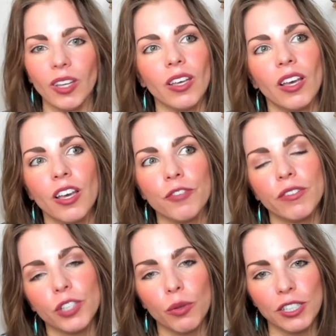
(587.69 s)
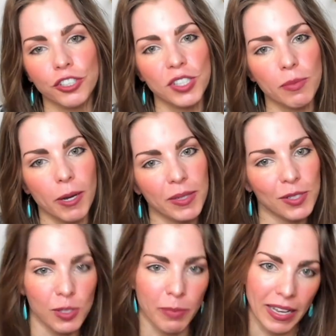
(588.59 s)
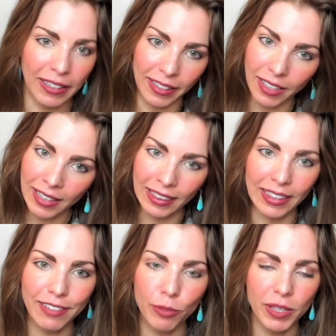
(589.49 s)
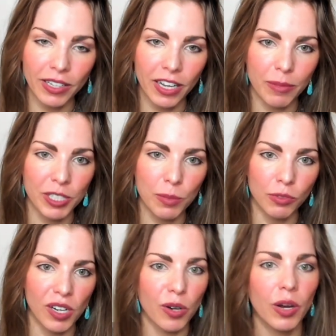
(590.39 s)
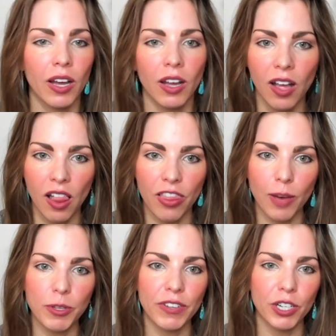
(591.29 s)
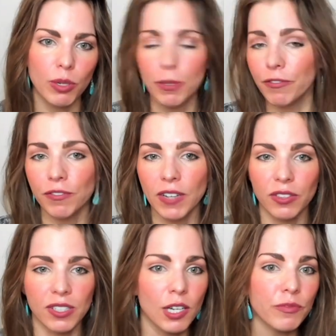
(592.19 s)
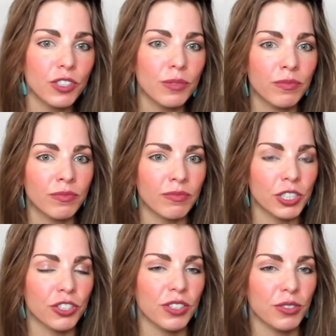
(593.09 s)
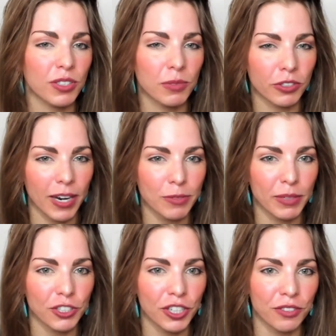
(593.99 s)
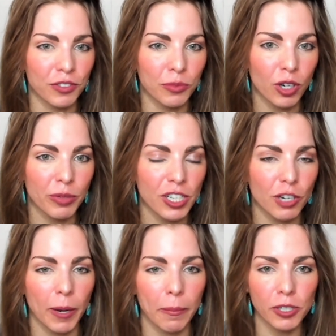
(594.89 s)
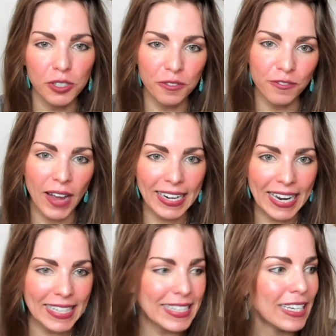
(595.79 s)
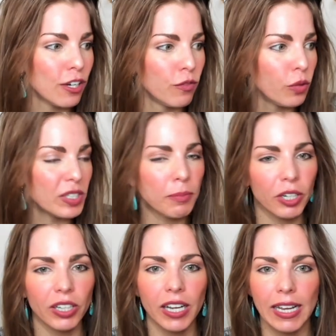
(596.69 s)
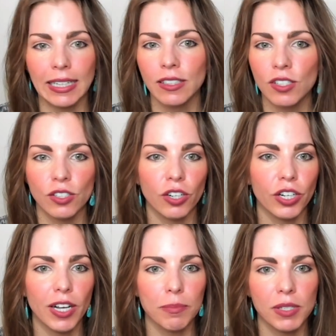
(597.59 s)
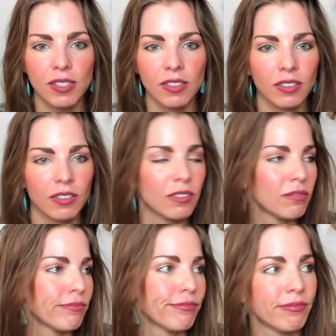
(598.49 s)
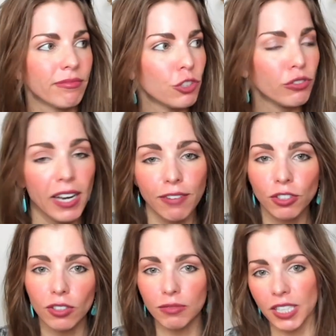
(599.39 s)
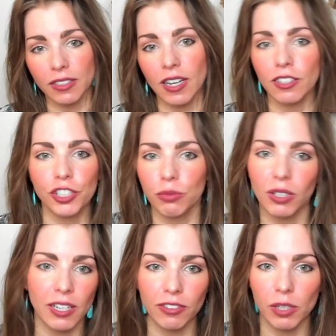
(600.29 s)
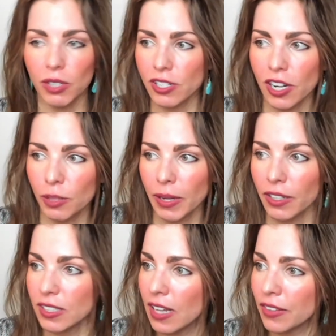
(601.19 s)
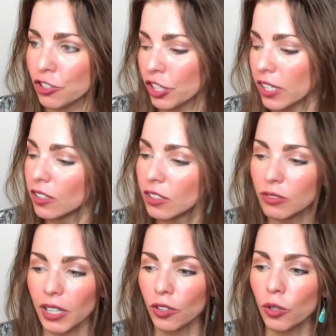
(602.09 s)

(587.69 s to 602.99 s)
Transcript: If you have any questions about business banking, leave them in the comments below. Thumb the video up if you found this helpful. Make sure that you subscribe to my channel for more. We talk about personal finance, voice marketing, startups, travel, technology, whatever I want to talk about. It's on this channel. We've got a whole